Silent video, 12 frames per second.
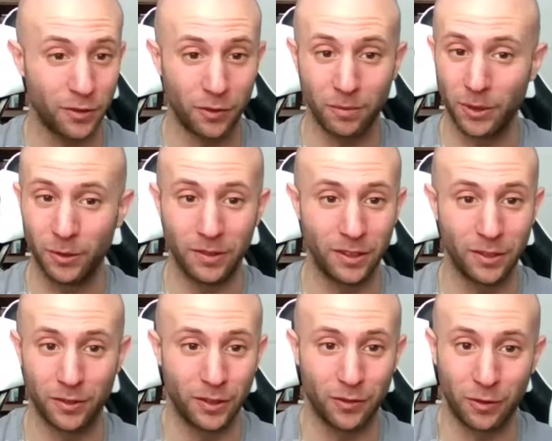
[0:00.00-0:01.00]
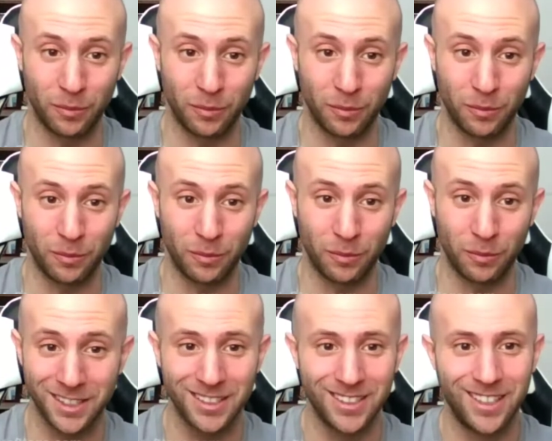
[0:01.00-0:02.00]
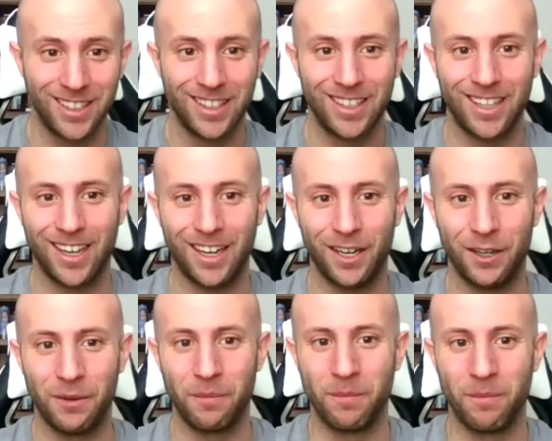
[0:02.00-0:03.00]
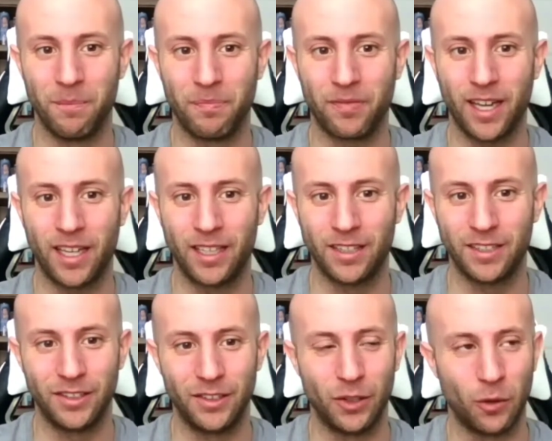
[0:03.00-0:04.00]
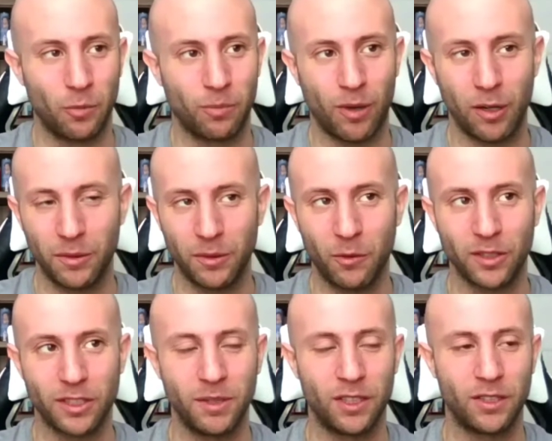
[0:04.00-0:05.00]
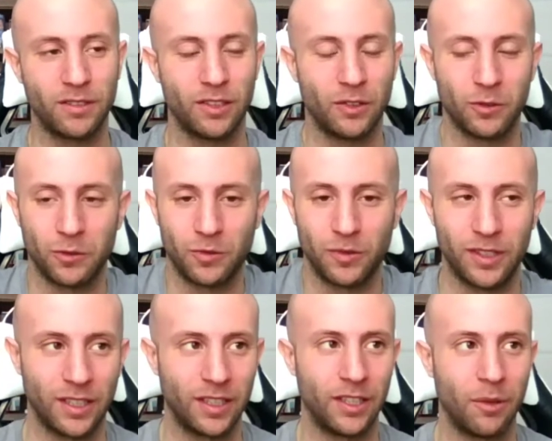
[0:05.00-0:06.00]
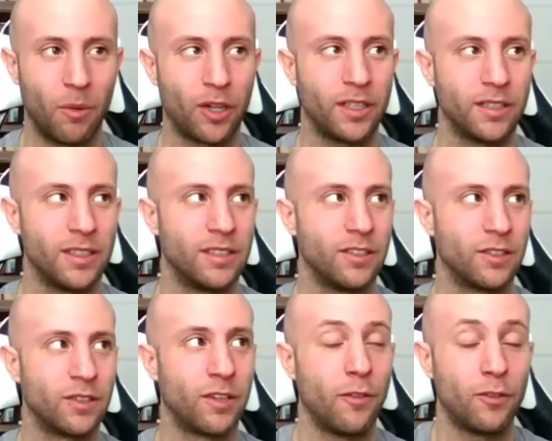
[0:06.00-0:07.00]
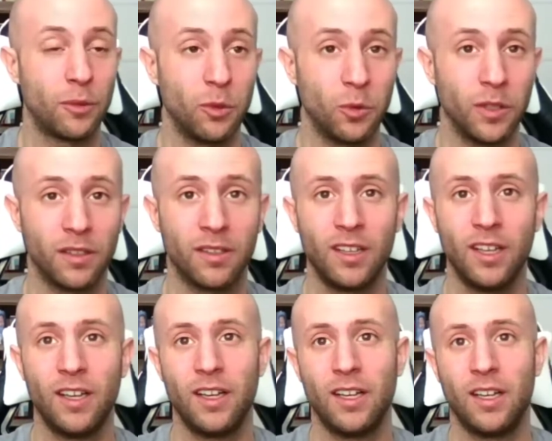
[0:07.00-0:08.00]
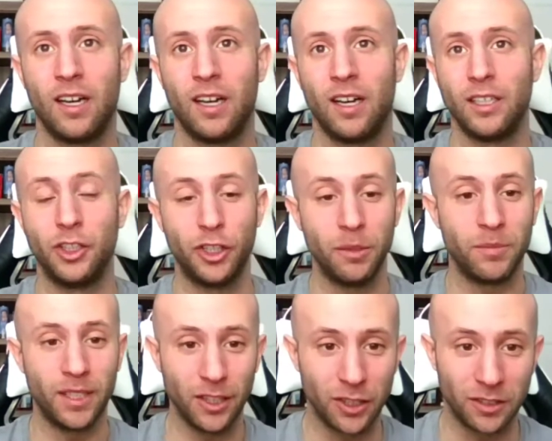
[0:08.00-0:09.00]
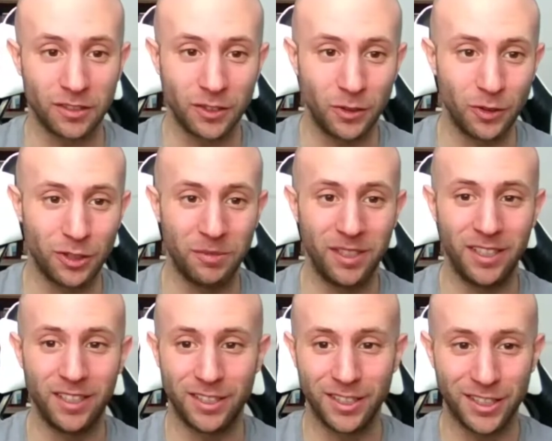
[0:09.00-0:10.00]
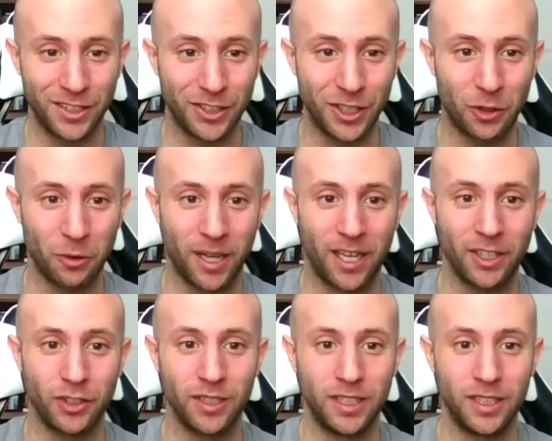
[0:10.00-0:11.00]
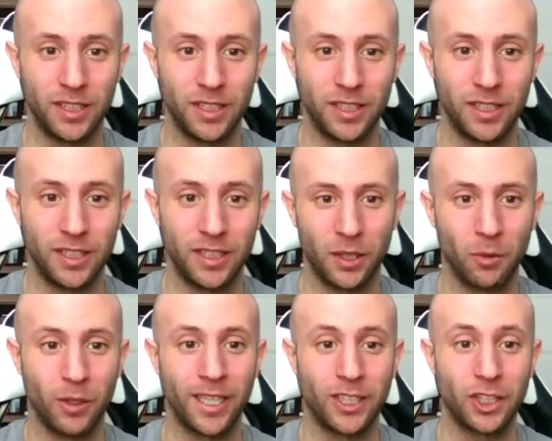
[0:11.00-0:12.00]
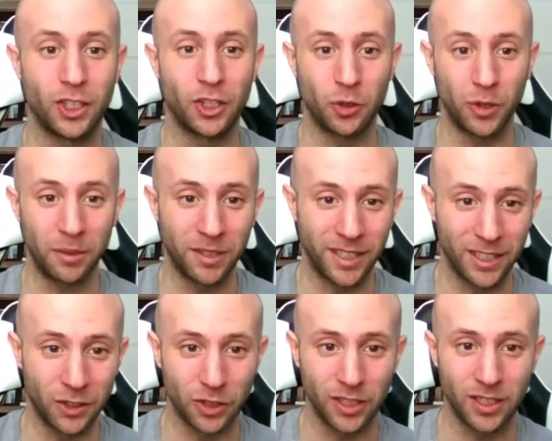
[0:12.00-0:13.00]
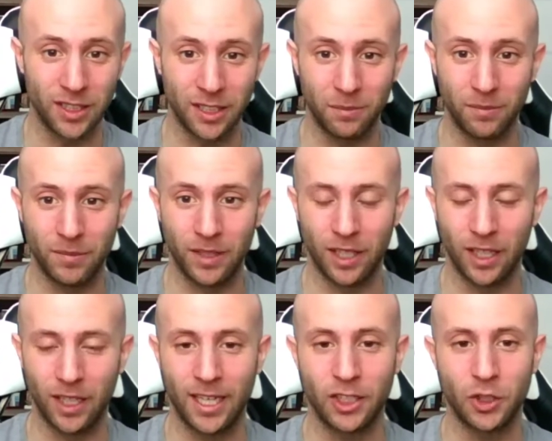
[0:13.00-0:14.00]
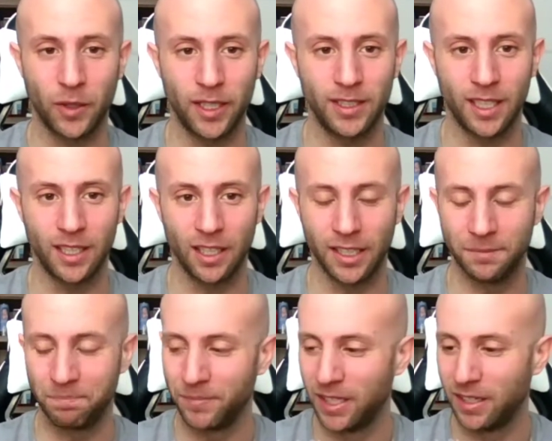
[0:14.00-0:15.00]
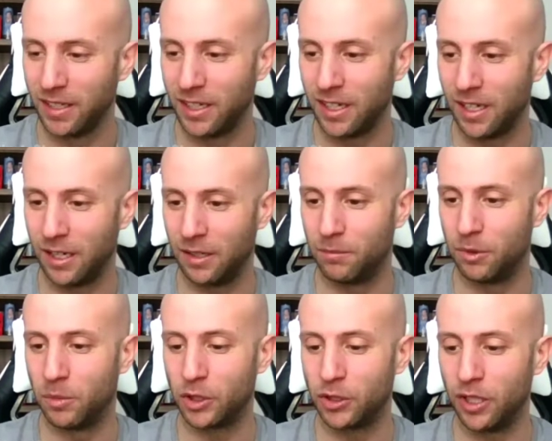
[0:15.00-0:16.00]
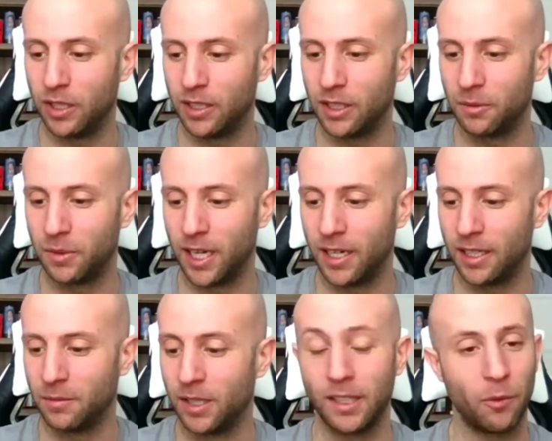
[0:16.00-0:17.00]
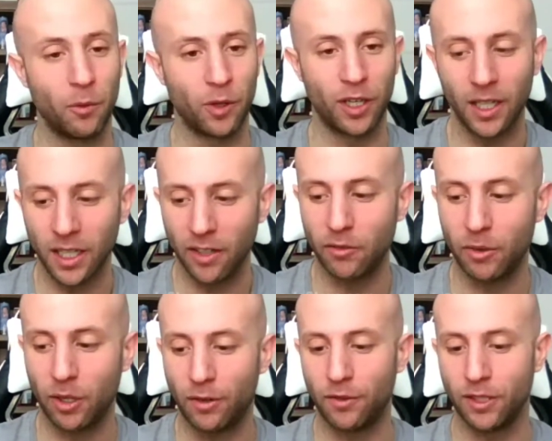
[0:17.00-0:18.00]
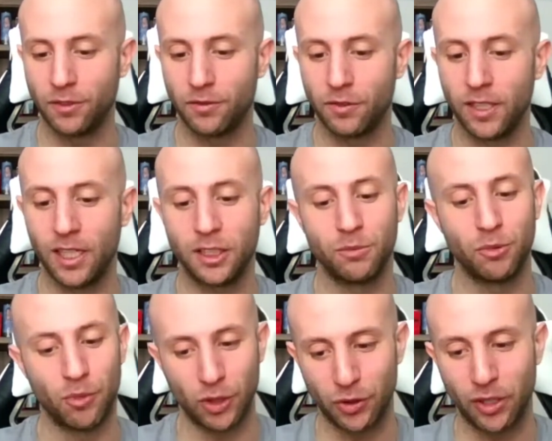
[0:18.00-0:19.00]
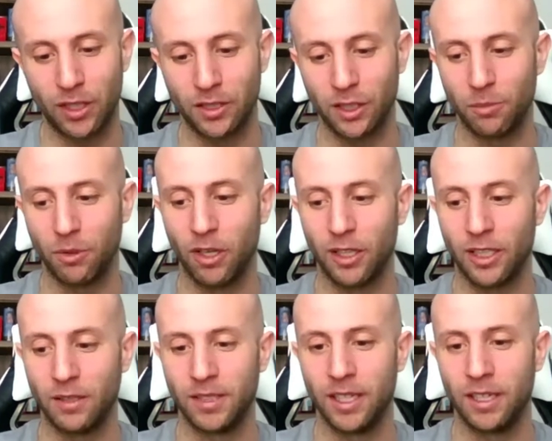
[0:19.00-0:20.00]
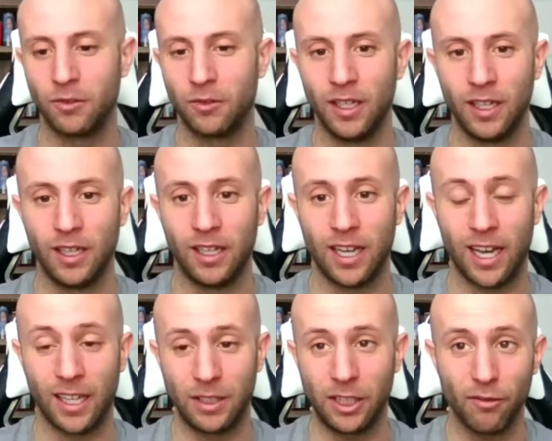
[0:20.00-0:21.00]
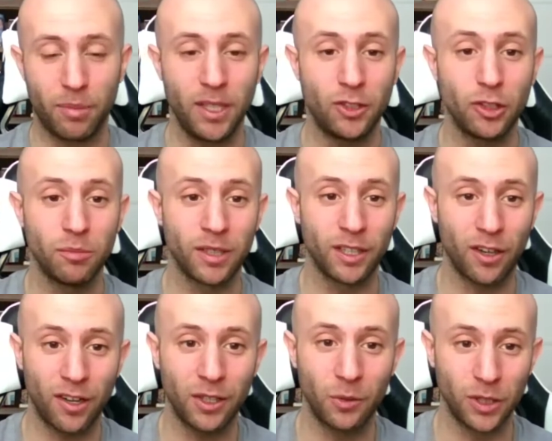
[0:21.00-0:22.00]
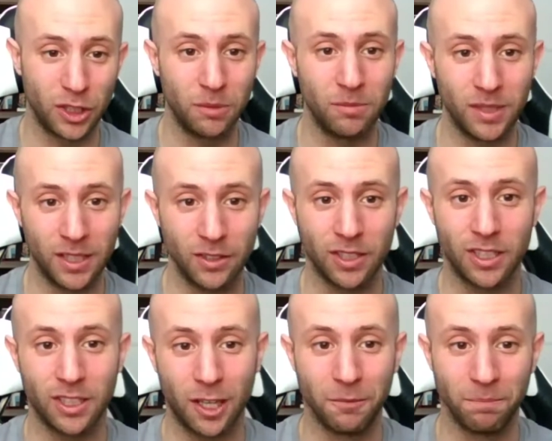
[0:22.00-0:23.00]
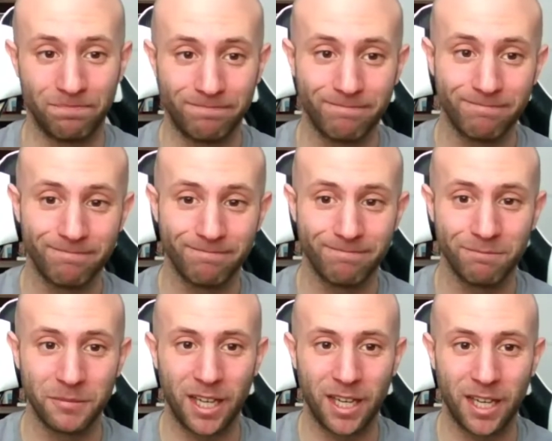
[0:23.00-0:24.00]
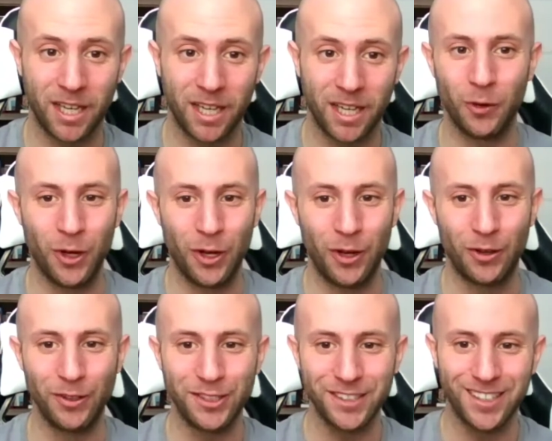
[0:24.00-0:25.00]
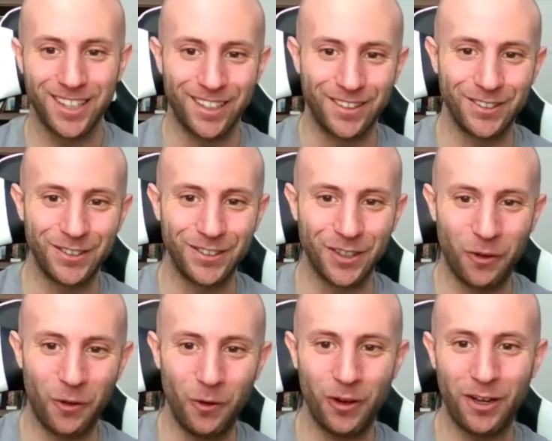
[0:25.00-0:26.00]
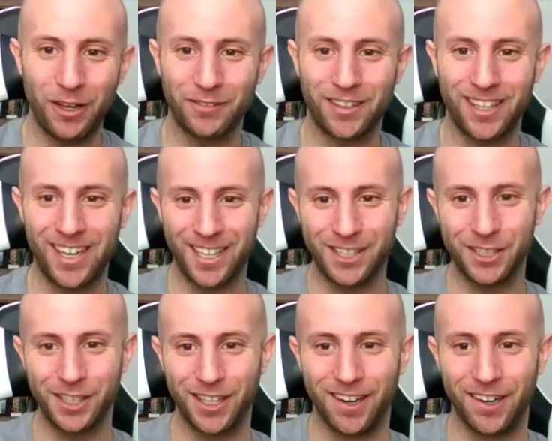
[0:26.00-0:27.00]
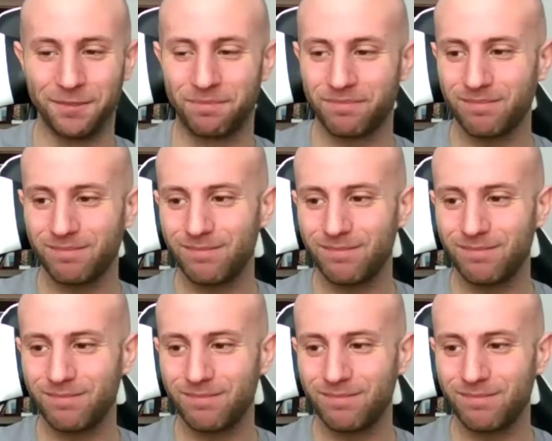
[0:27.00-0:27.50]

is from Texas, and probably wants to be in a market that they're comfortable with. Jim Nill used to be the assistant general manager in Detroit when they were extremely interested in him at trade deadline, but Montreal ended up getting him, and they were going to give him an offer as a free agent, but Montreal ended up blocking him down. And Jeff Petry played hockey with Jim Nill's son. So there's a whole lot of connection there.